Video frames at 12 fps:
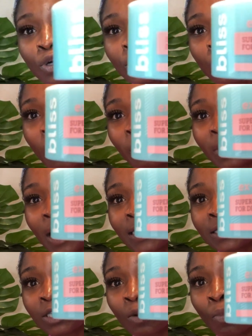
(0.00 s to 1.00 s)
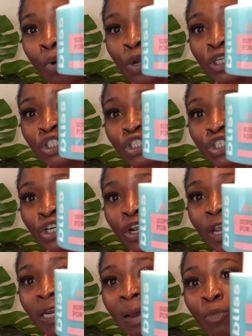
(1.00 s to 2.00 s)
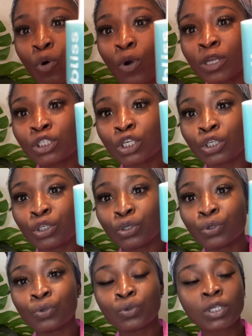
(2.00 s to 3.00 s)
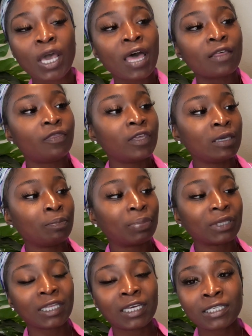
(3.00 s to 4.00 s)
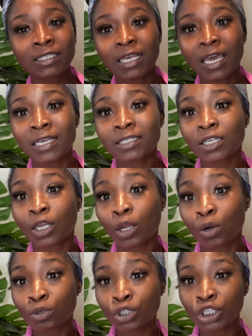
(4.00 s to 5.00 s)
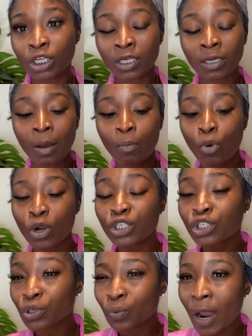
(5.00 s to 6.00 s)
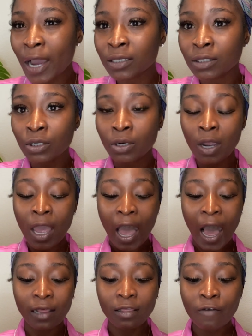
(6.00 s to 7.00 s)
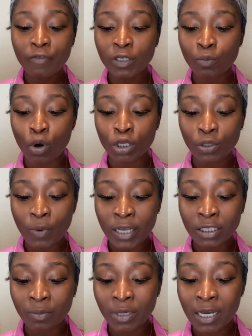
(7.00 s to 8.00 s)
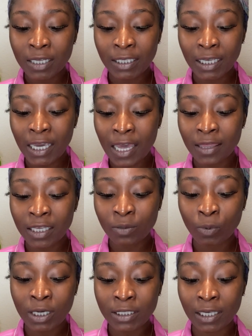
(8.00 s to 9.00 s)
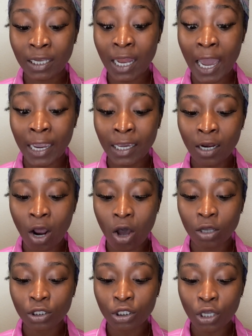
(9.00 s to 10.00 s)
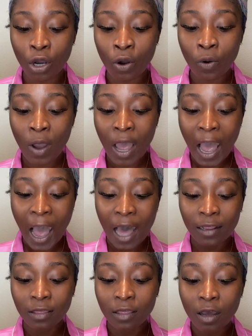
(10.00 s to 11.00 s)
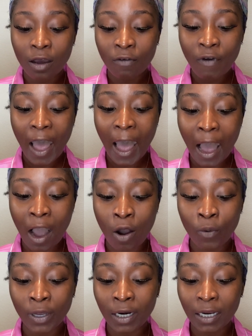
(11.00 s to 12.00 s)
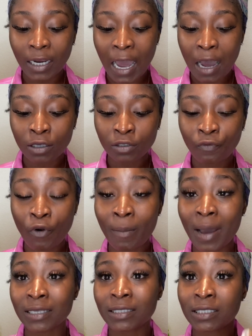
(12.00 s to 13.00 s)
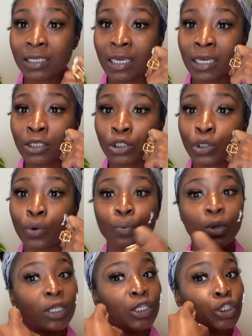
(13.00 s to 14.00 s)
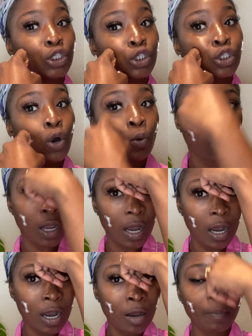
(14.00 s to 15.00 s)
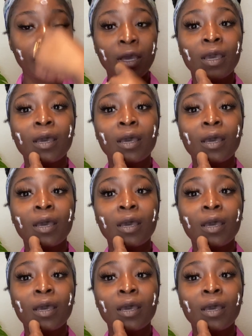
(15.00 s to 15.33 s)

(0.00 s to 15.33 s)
to apply some moisture, and I'm going to use the Bliss Explosion moisturizer. I love this moisturizer because, again, this one is light also. I love how it allows for my skin to really soak up